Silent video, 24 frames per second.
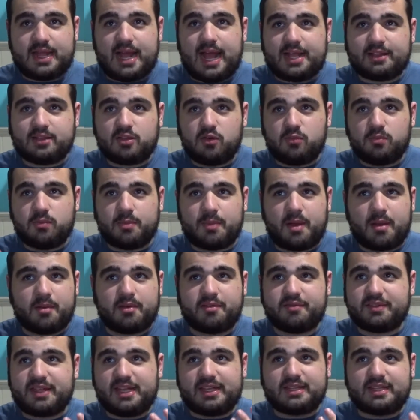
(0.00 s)
And I don't
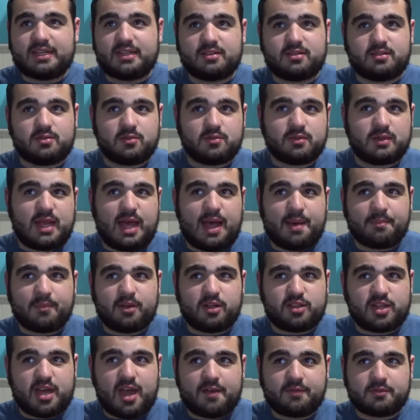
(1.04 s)
remember if they did do that
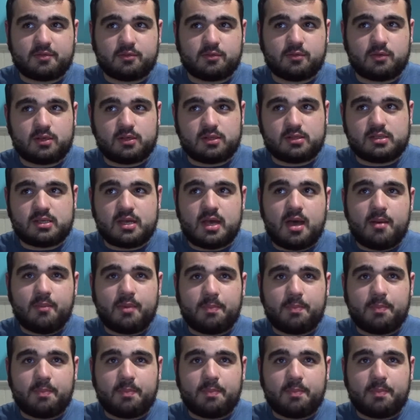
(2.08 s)
much afterwards.